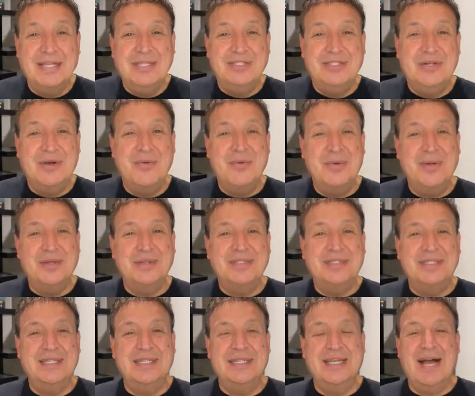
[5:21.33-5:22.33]
Joe
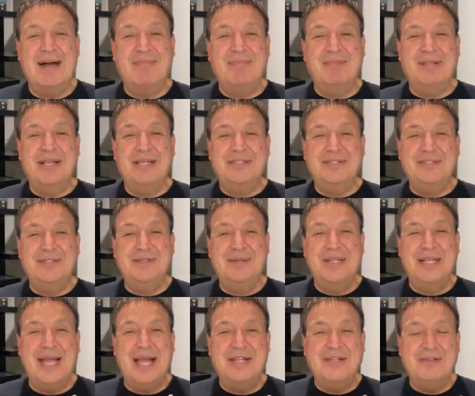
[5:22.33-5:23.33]
Wilson, God bless you.
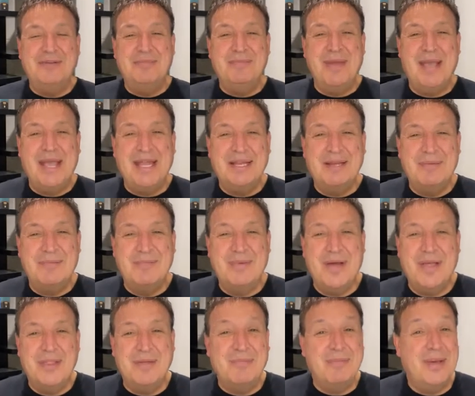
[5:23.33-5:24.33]
Glad you made it, brother.